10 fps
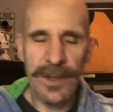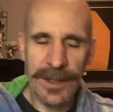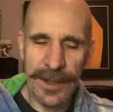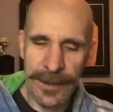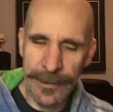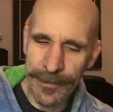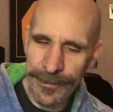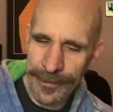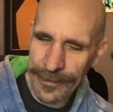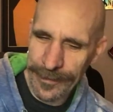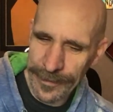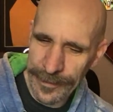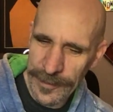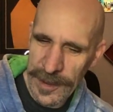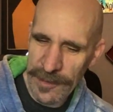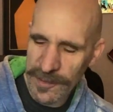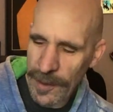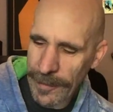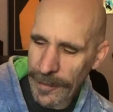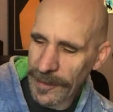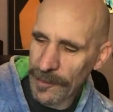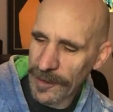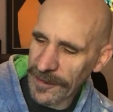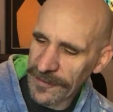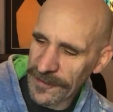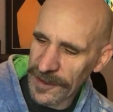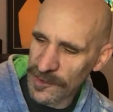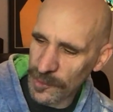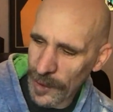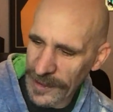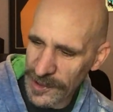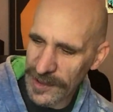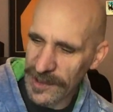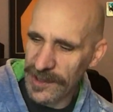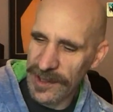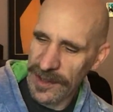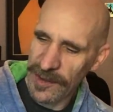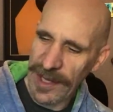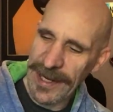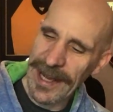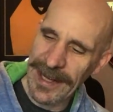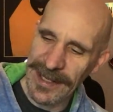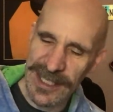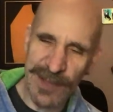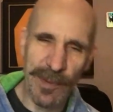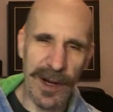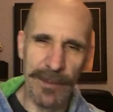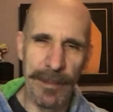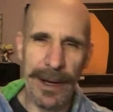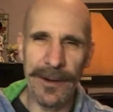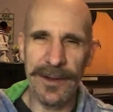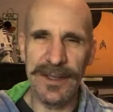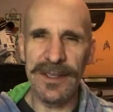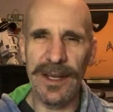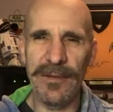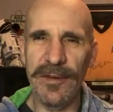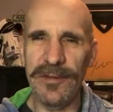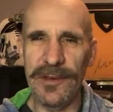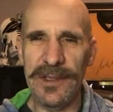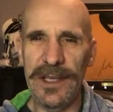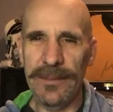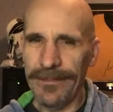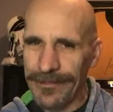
Um, It was probably one of the first watches that had a spring barrel instead of a Fousey.